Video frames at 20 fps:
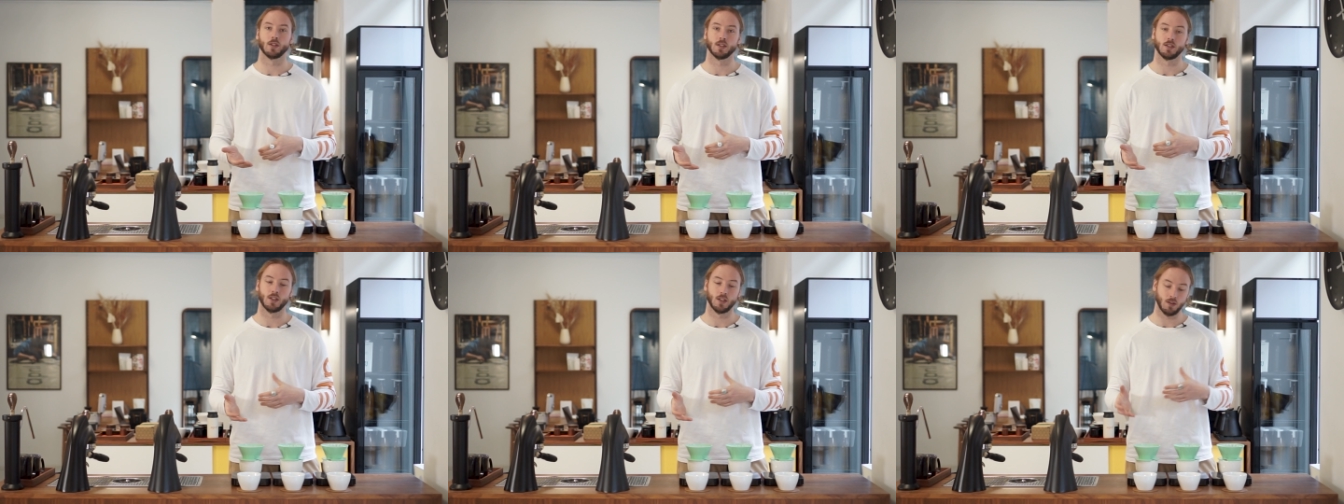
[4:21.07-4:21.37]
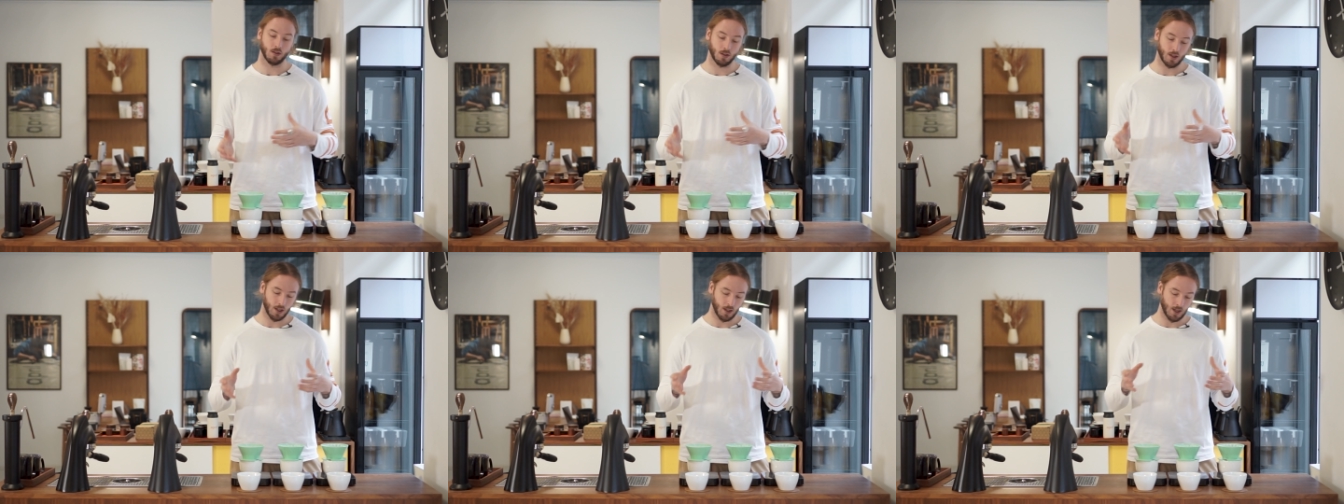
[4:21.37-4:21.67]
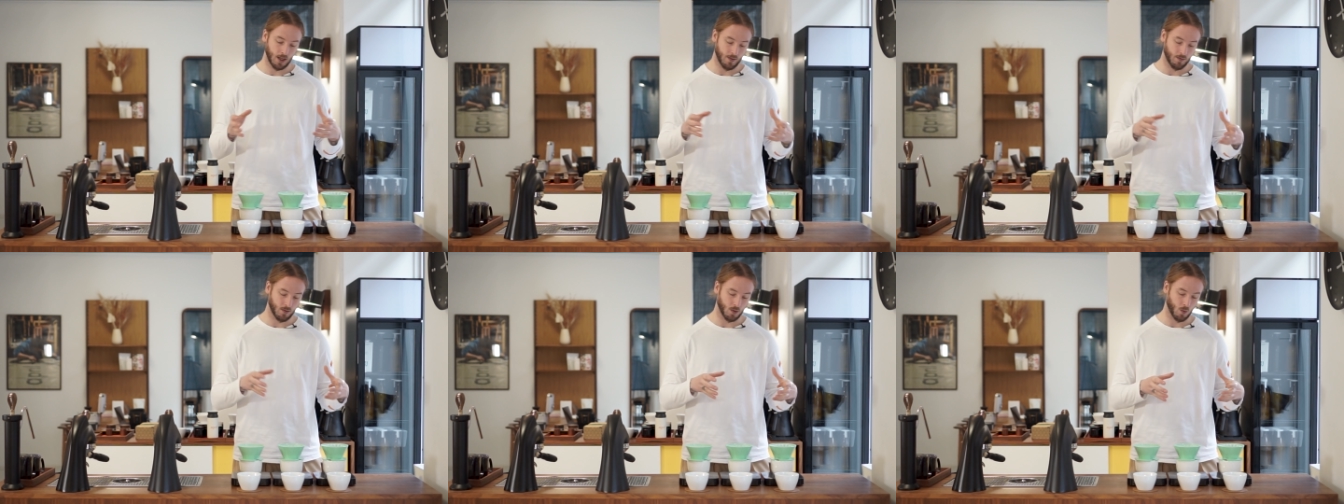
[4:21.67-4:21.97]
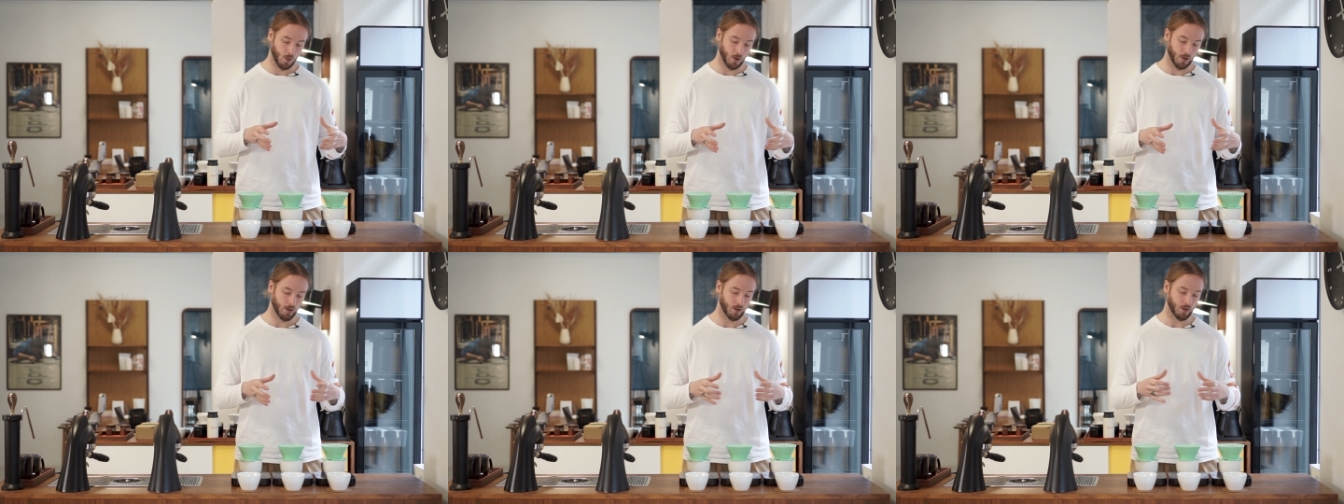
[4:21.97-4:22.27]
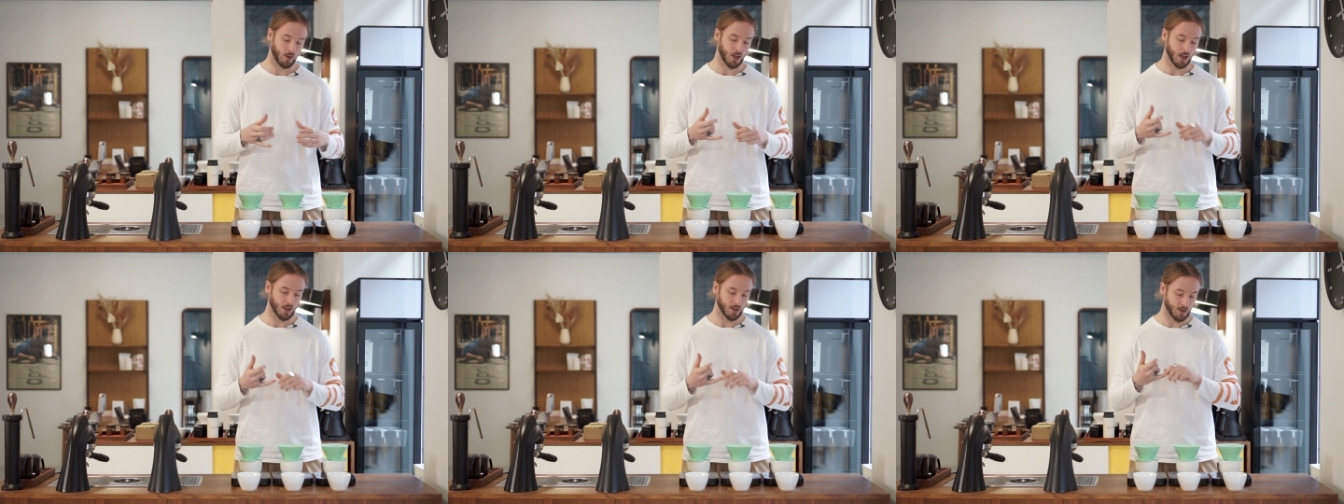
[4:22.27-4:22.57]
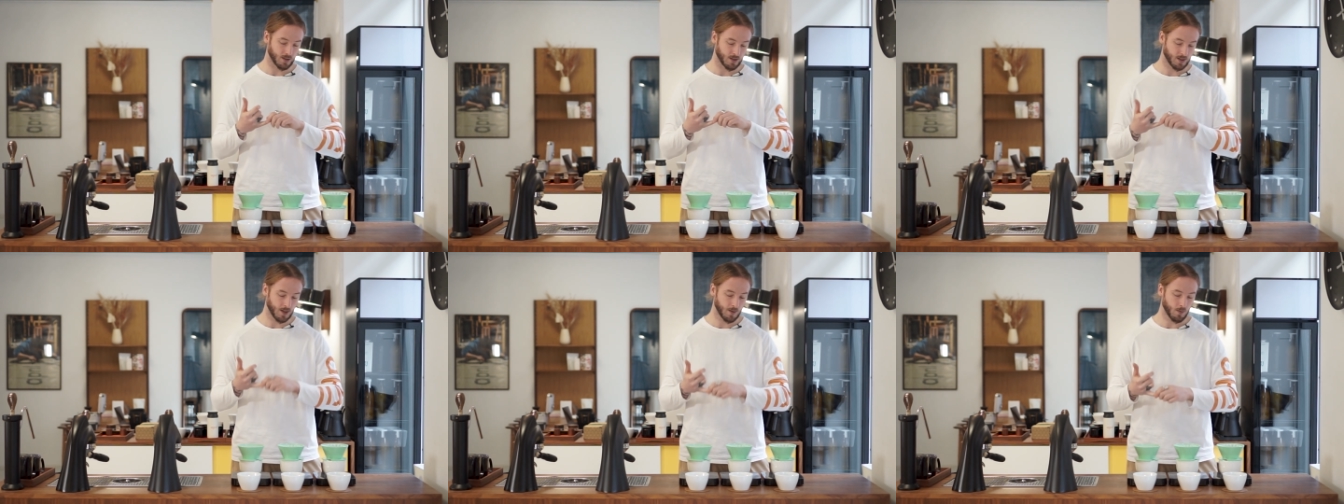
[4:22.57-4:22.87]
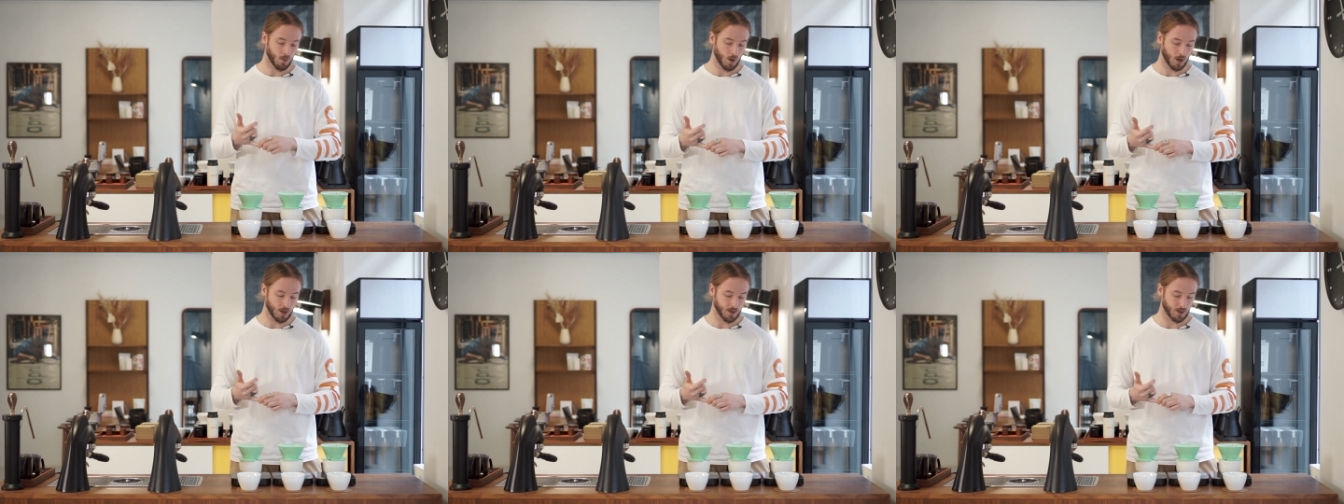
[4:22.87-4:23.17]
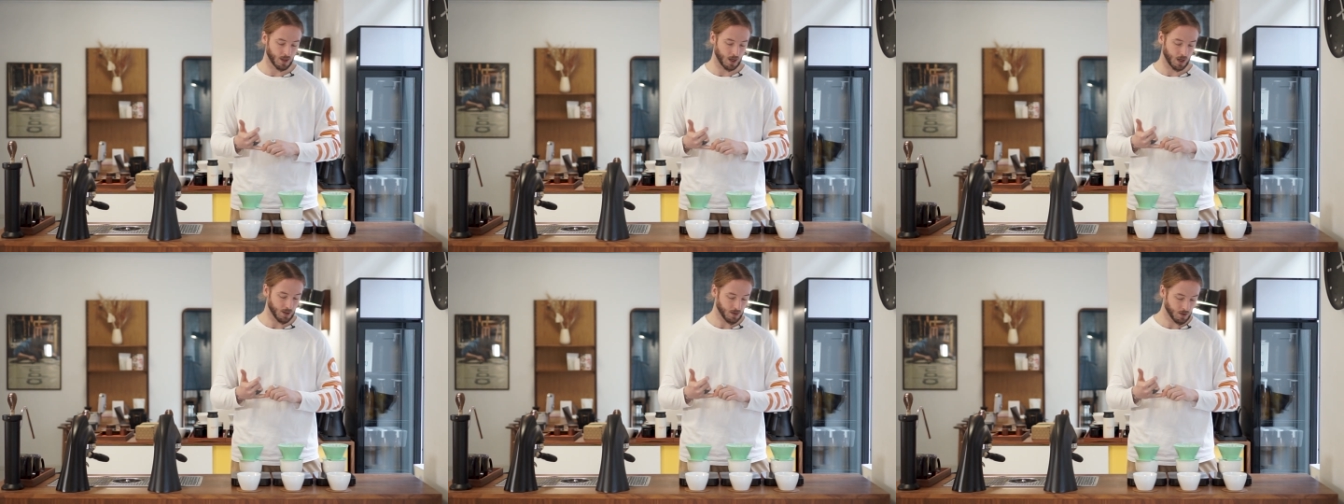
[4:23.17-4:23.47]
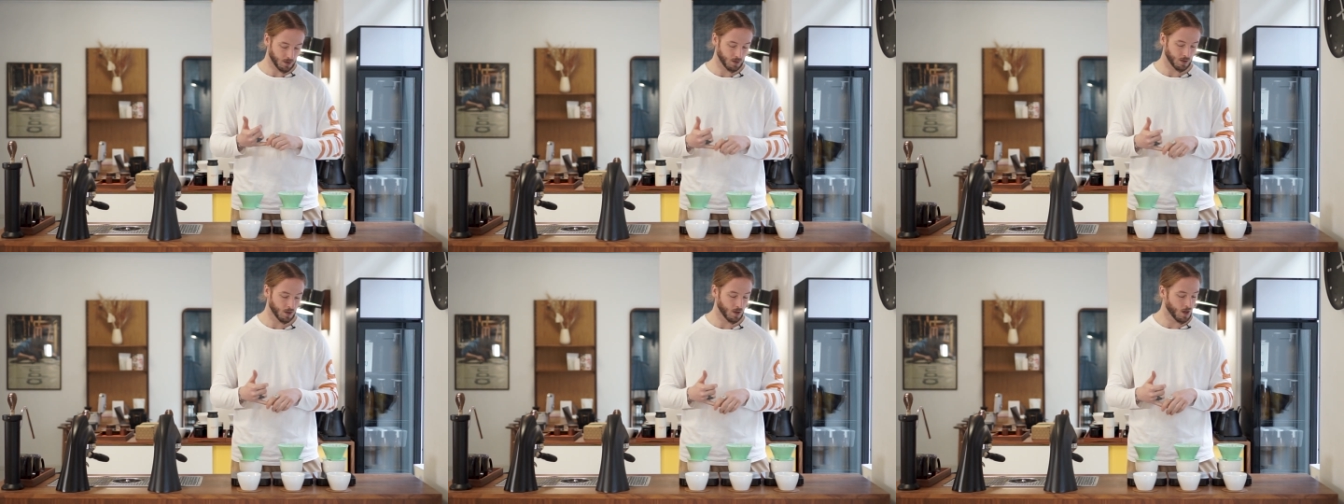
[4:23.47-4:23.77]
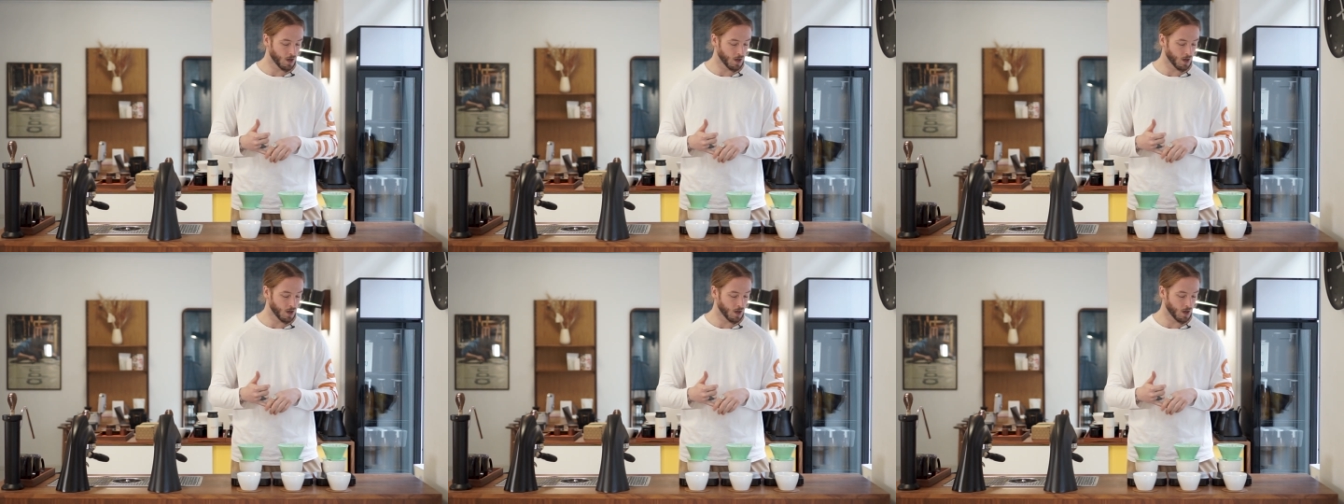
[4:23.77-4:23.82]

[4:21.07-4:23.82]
And then you kind of have to wonder, okay, it's the same grind size,